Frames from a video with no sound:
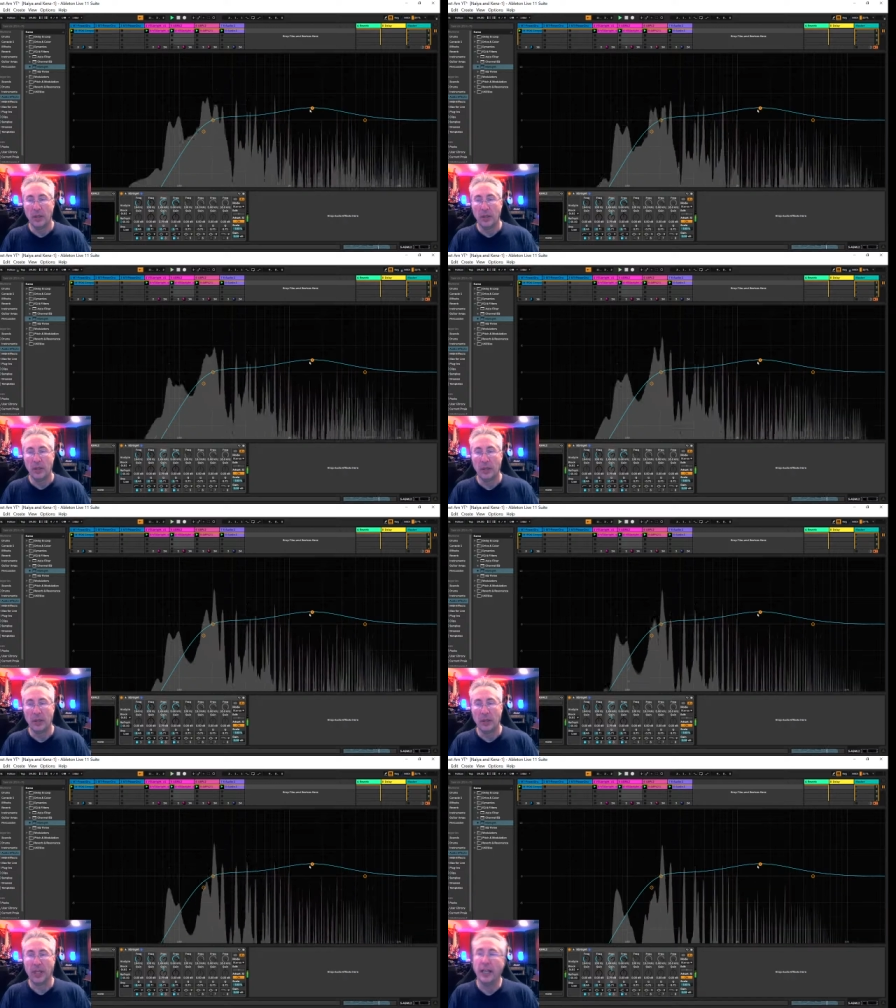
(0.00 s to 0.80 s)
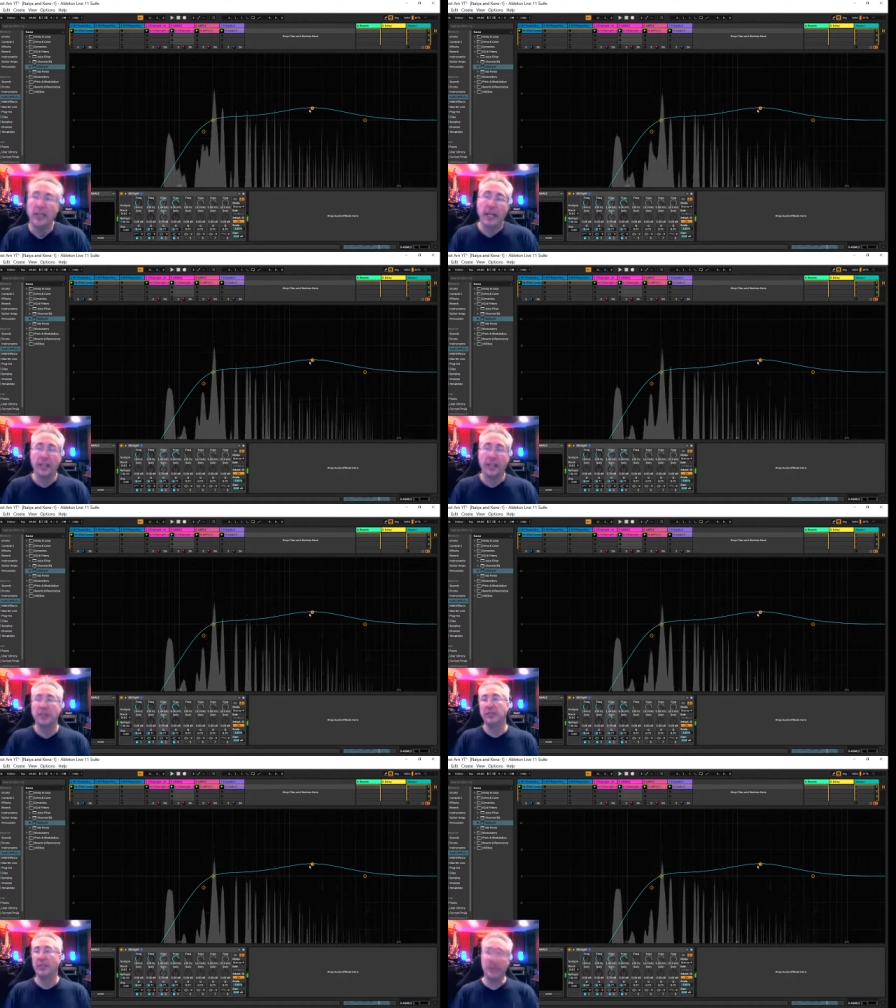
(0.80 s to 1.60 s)
Okay,
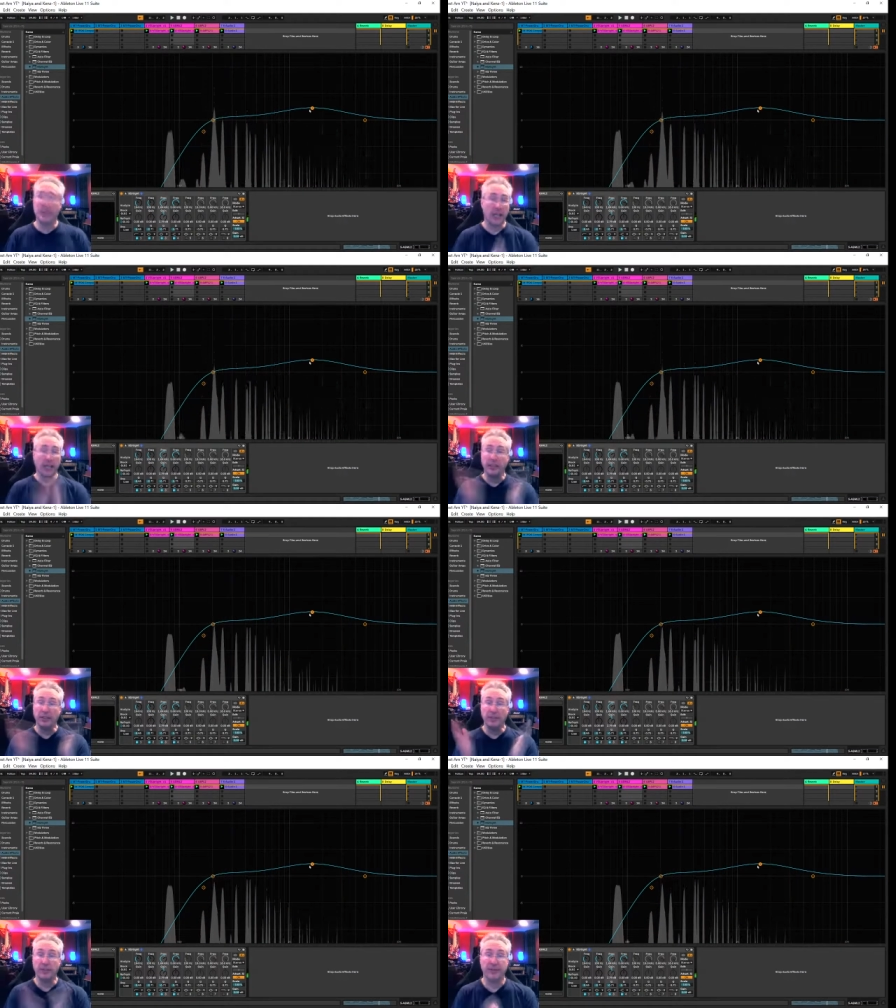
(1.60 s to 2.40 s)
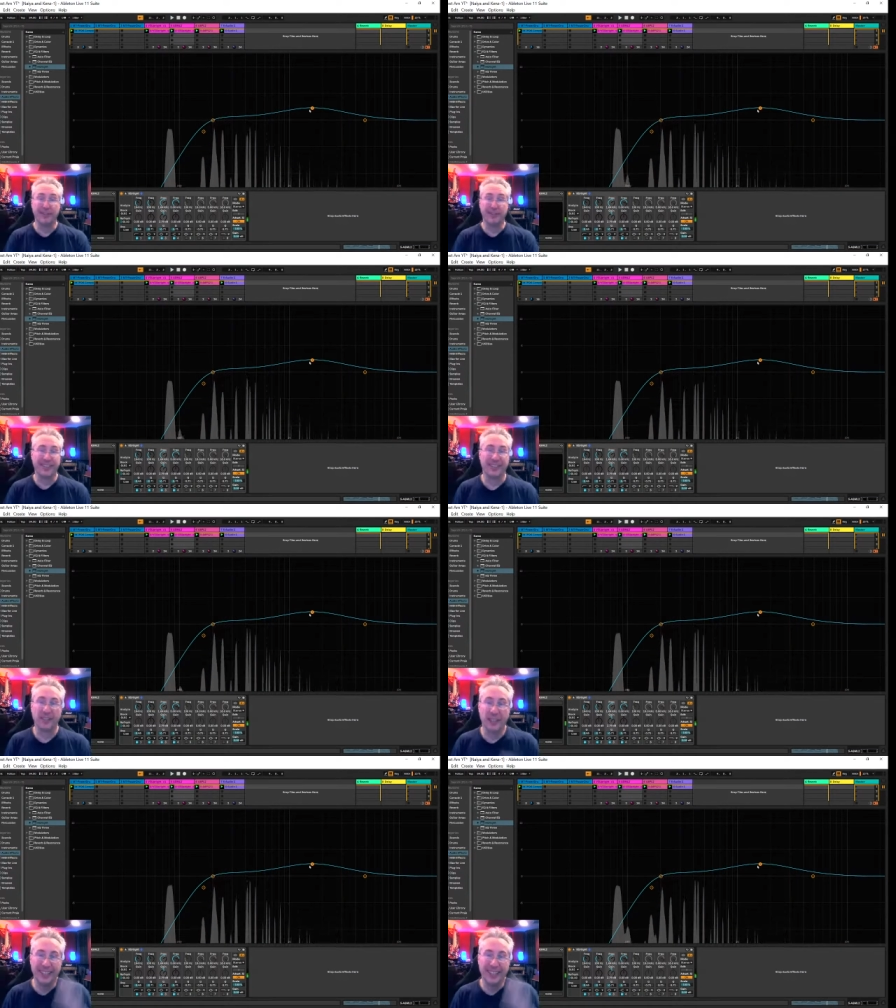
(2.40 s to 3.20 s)
and again, it's
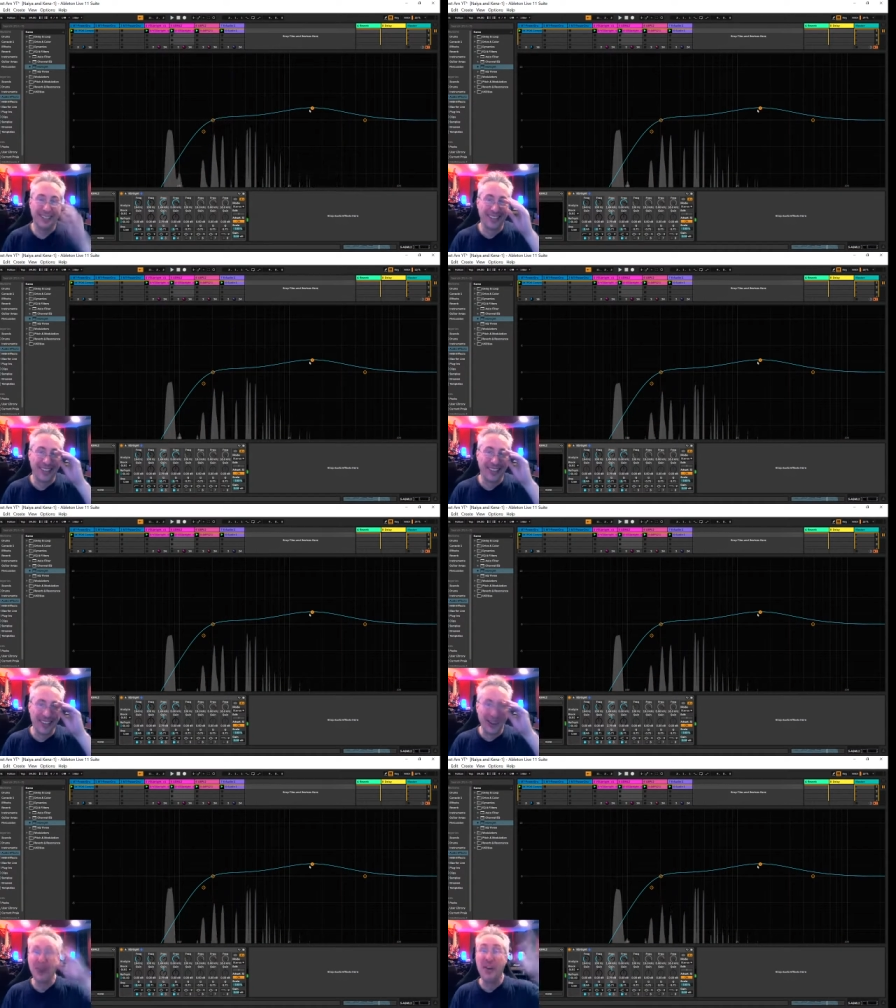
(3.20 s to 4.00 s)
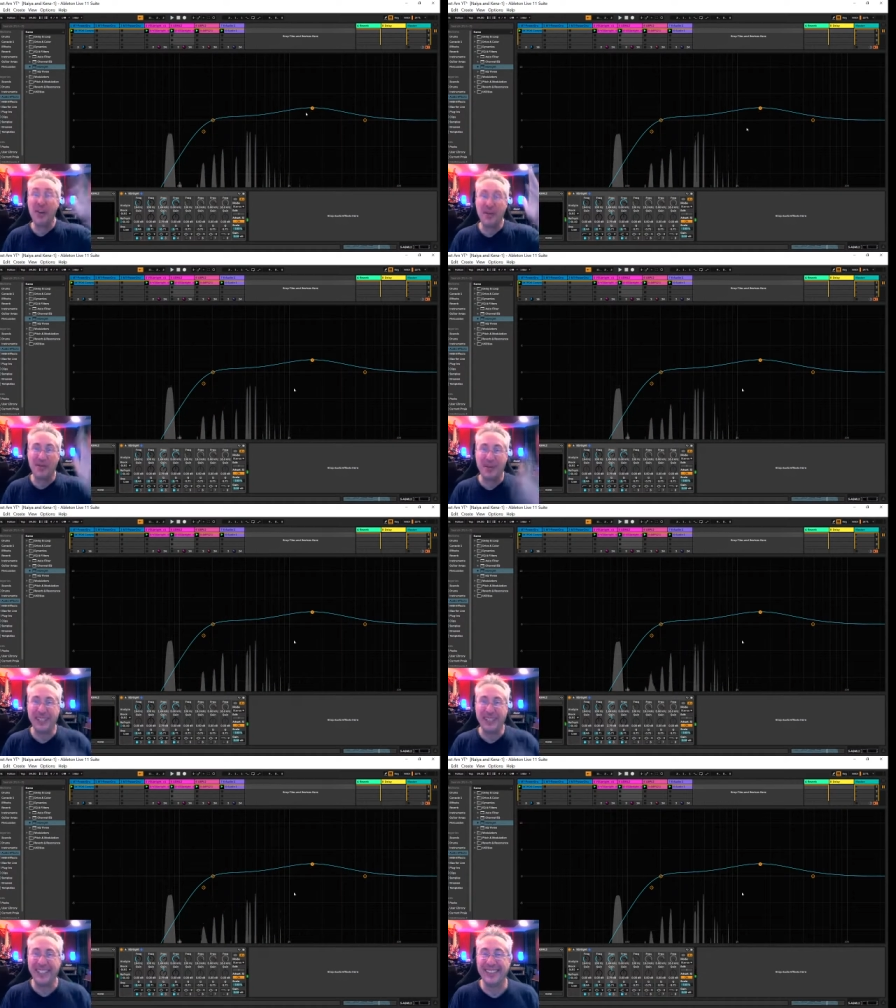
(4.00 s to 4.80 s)
unheard of for me to
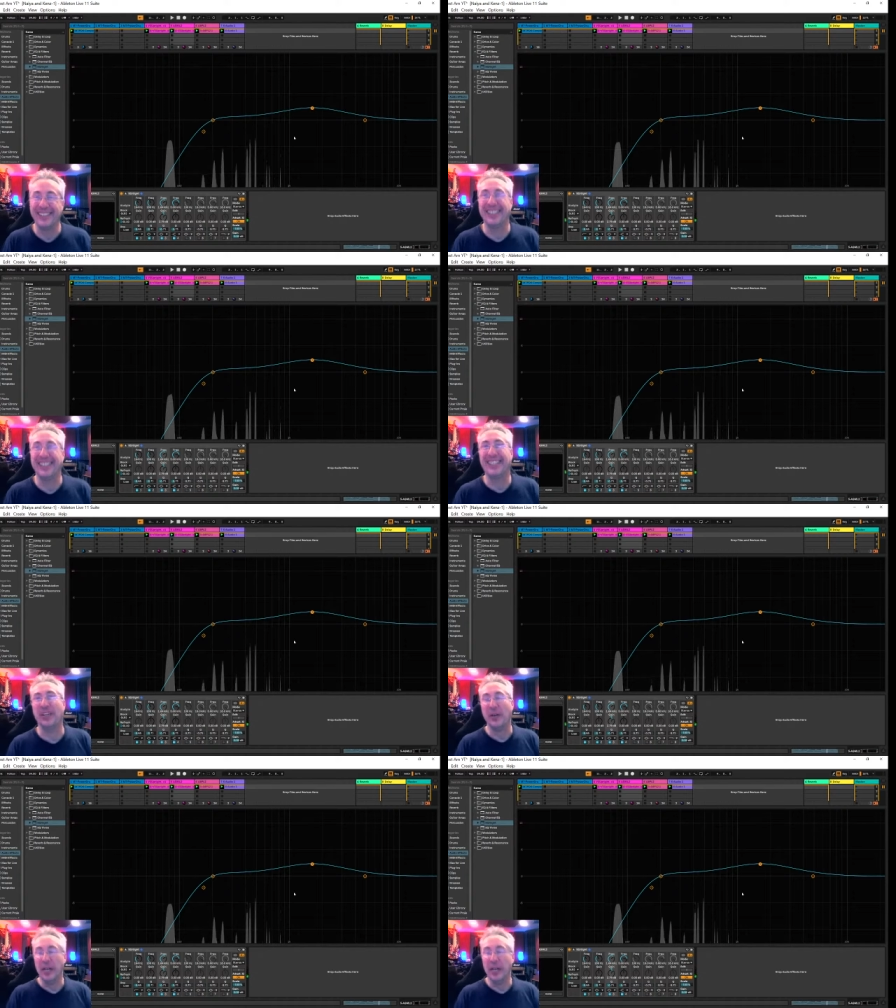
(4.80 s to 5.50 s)
use EQ,